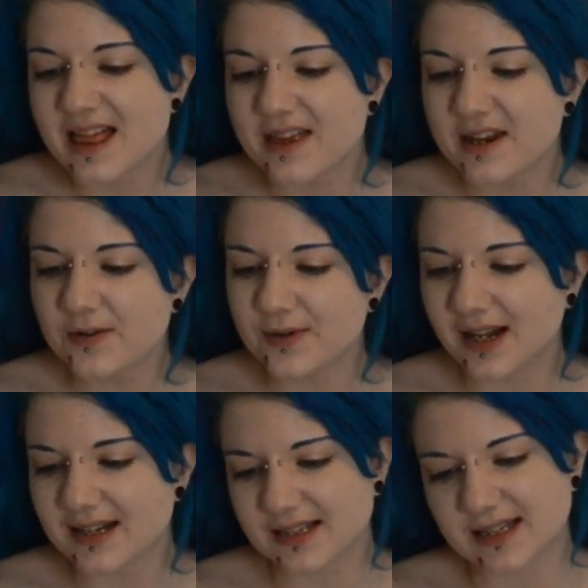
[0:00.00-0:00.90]
Then he
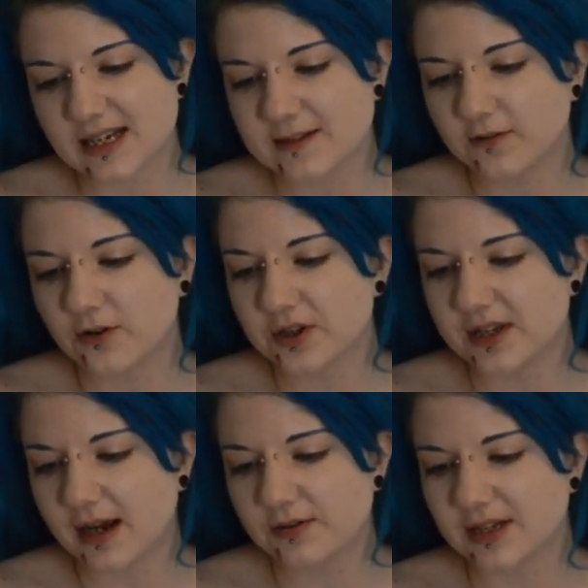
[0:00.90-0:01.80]
realises that he's forgotten
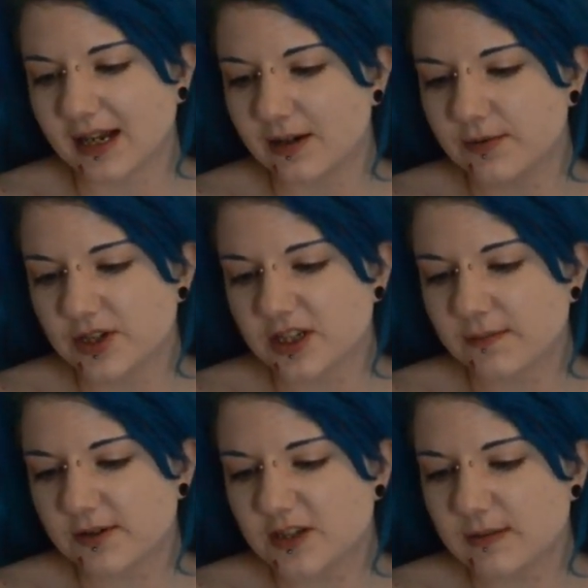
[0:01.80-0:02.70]
the outer layer, which is
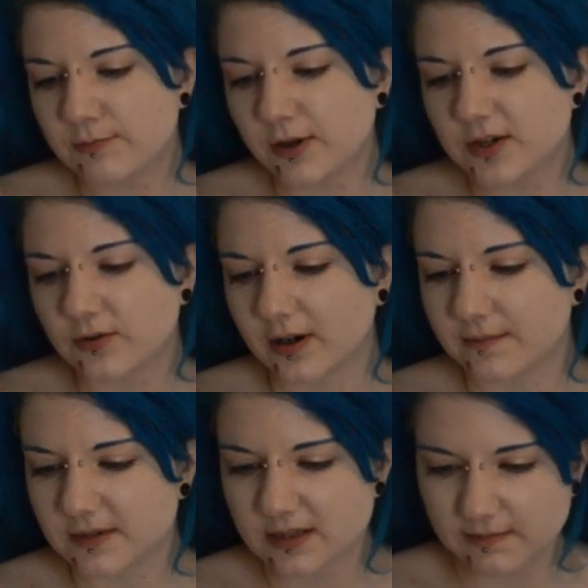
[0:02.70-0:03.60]
supposed to be breadcrumbs,